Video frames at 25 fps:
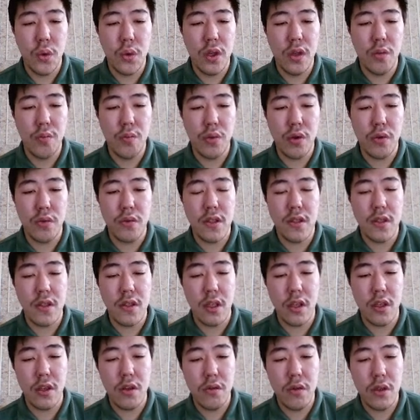improve the
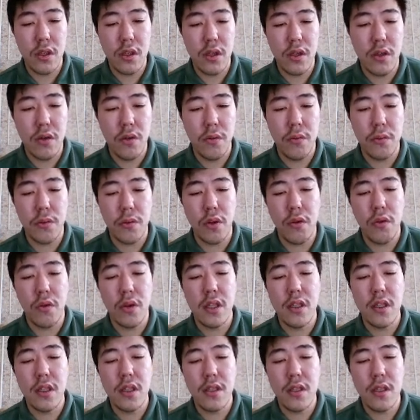security of
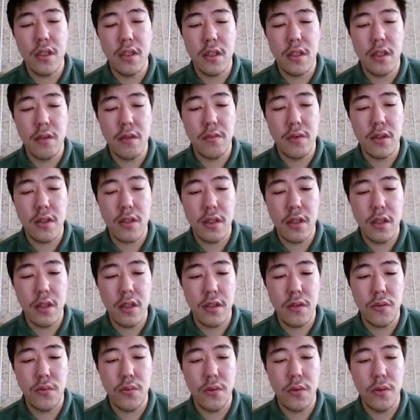QKD systems is
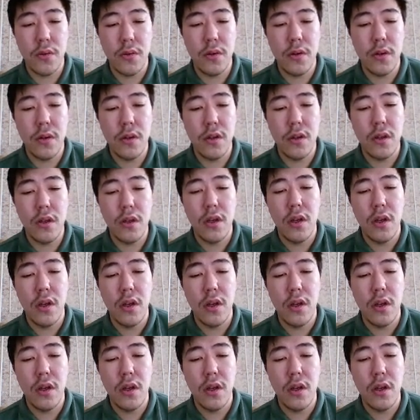for